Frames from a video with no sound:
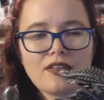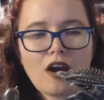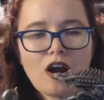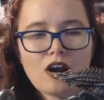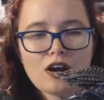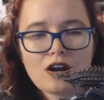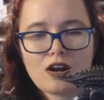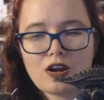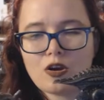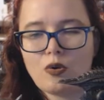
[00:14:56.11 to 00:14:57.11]
they
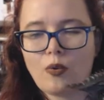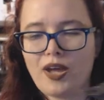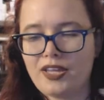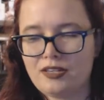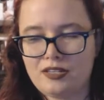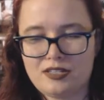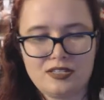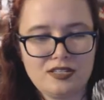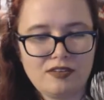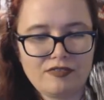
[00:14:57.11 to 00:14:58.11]
are quite
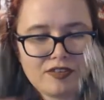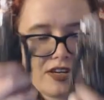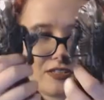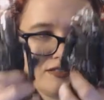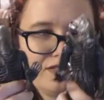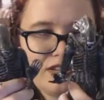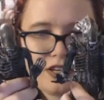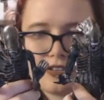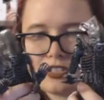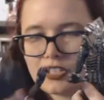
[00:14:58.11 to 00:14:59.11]
different figures.